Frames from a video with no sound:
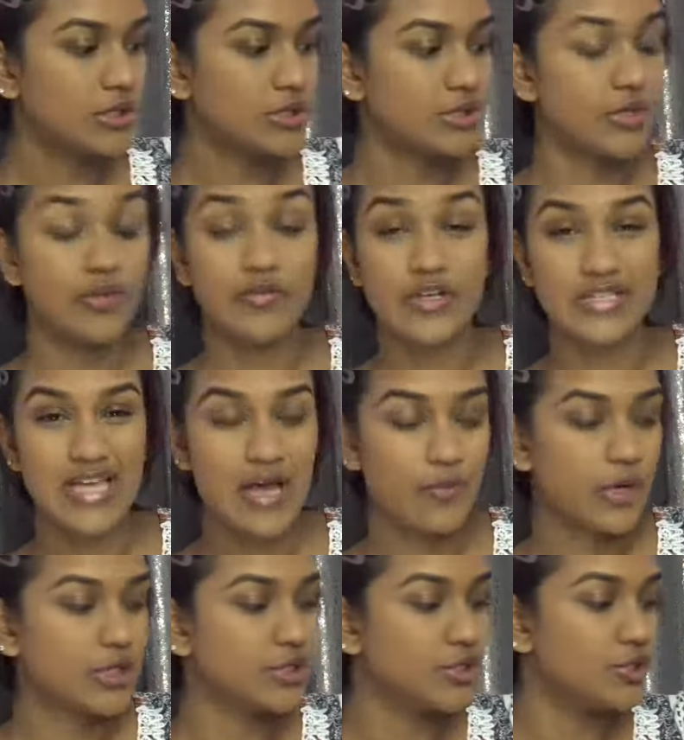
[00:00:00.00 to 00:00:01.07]
So the first thing I
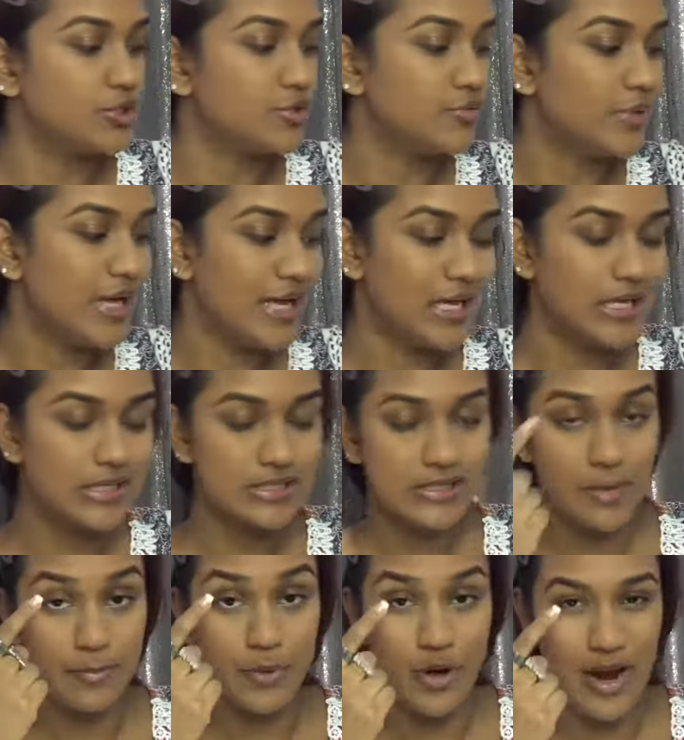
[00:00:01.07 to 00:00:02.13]
want to do is
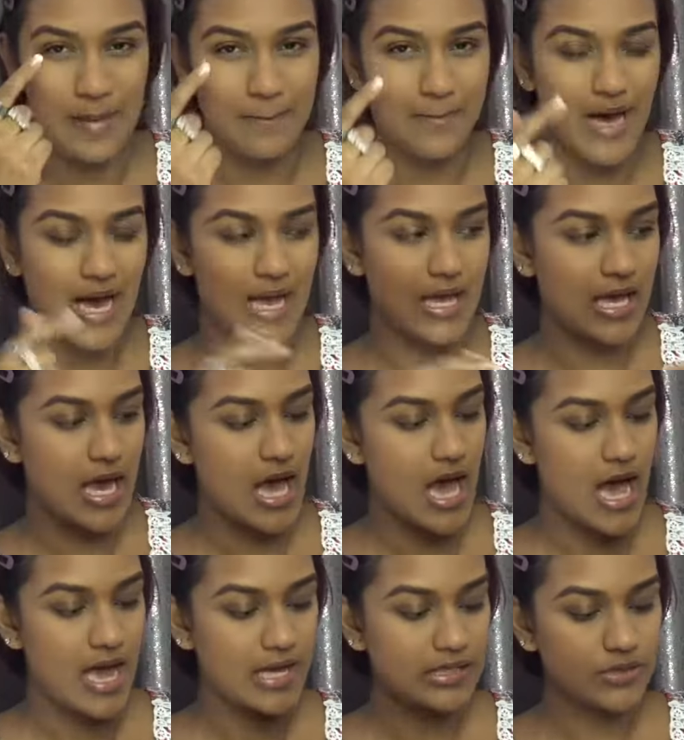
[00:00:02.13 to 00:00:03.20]
prime my
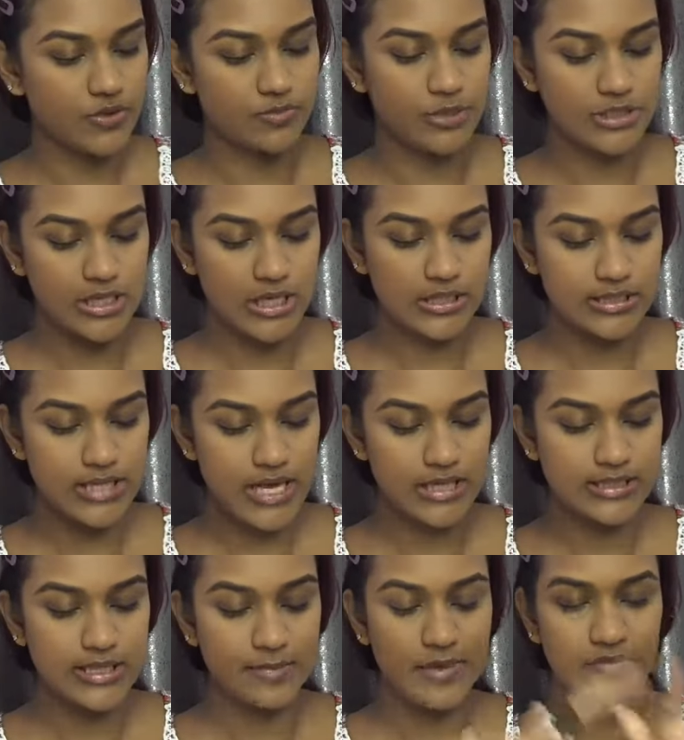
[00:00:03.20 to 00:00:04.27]
eyes. So I'm just going to
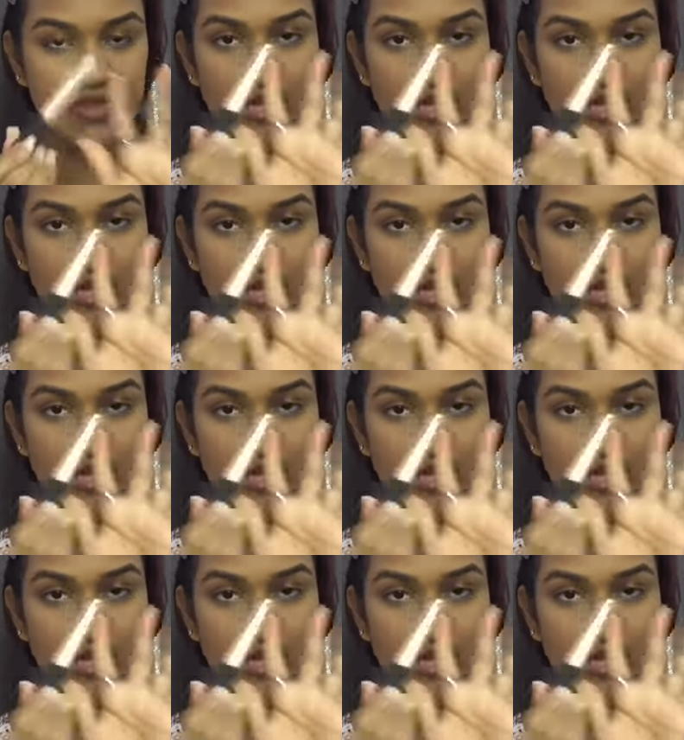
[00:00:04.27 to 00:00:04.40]
take some of